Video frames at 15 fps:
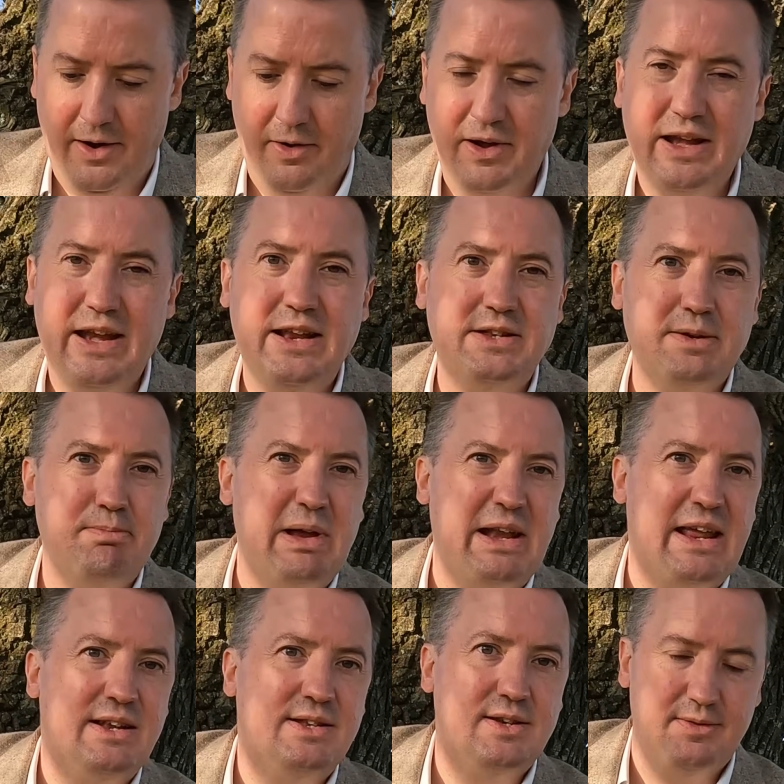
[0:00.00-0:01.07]
That only needs a
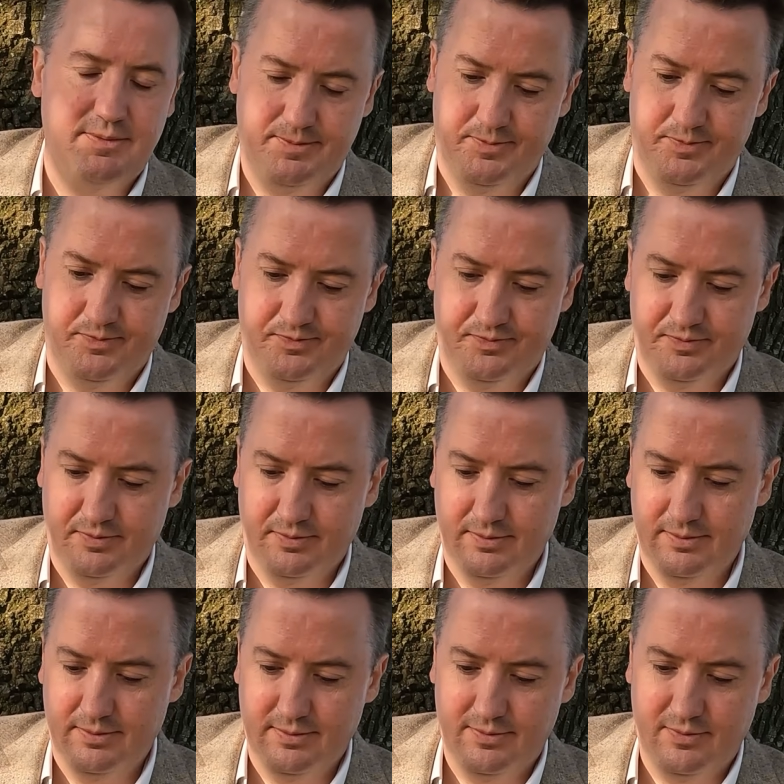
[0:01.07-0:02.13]
minute,
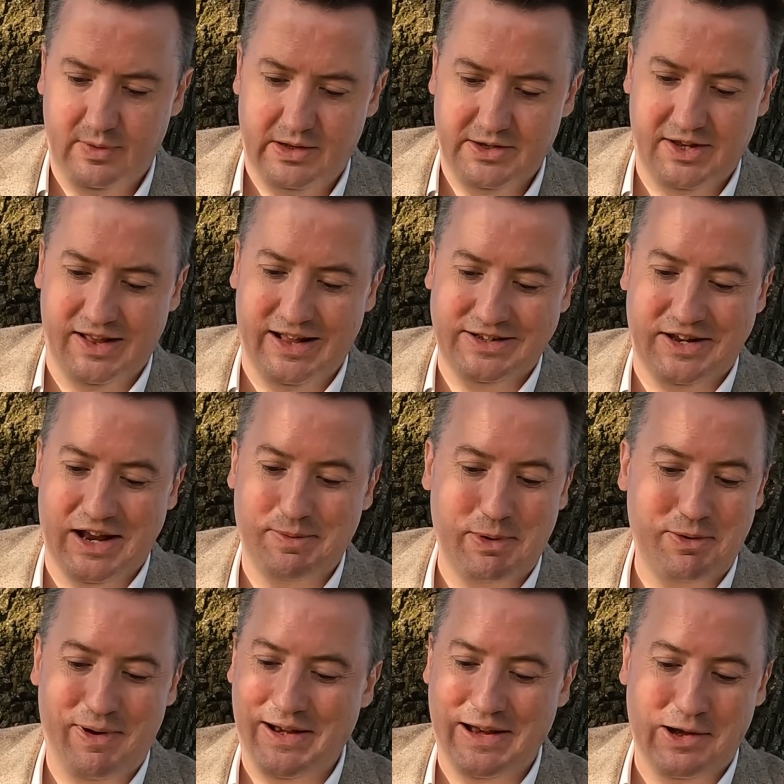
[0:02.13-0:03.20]
so that's going to
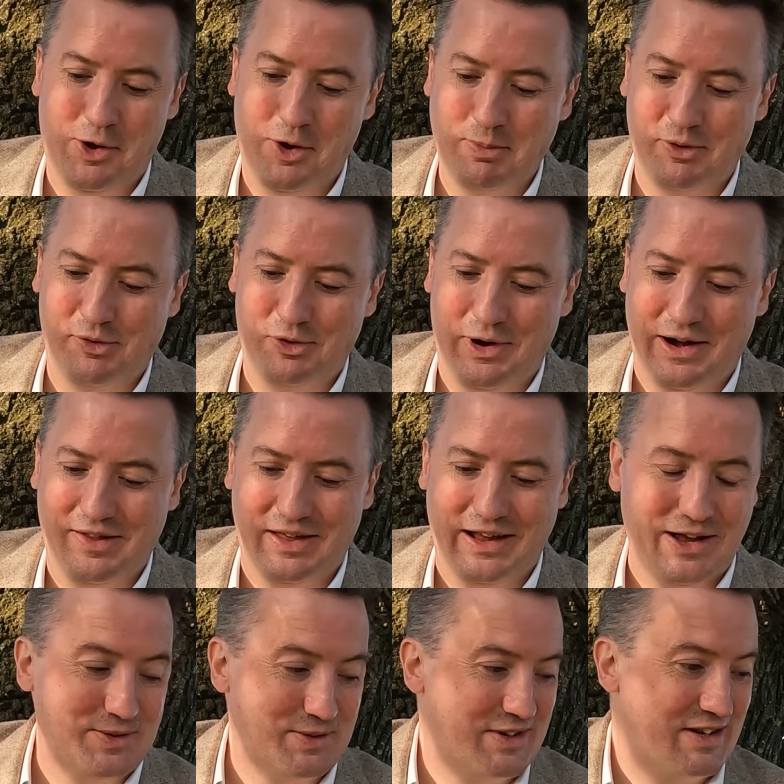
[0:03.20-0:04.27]
be ready long before
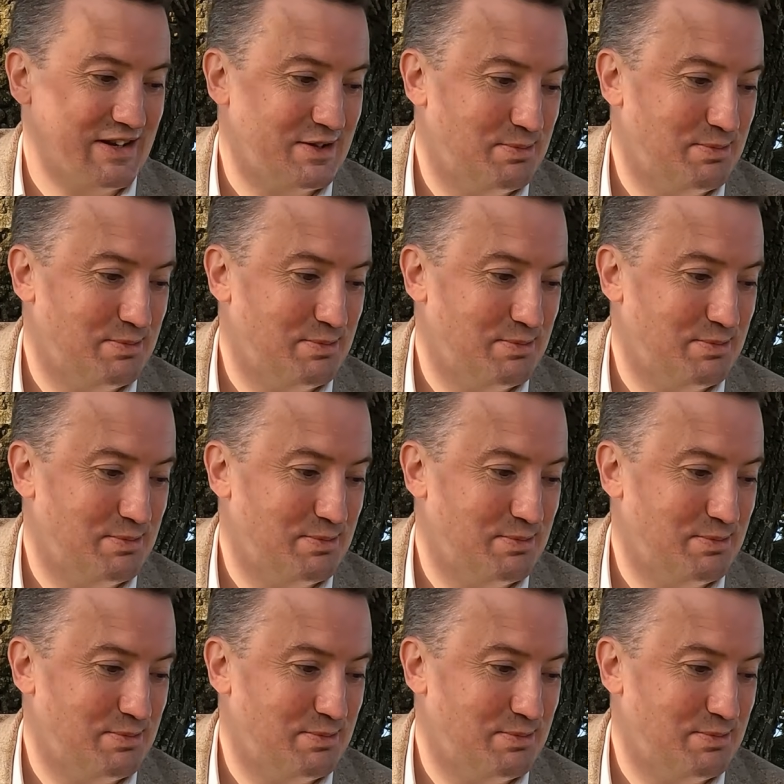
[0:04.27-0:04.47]
anything else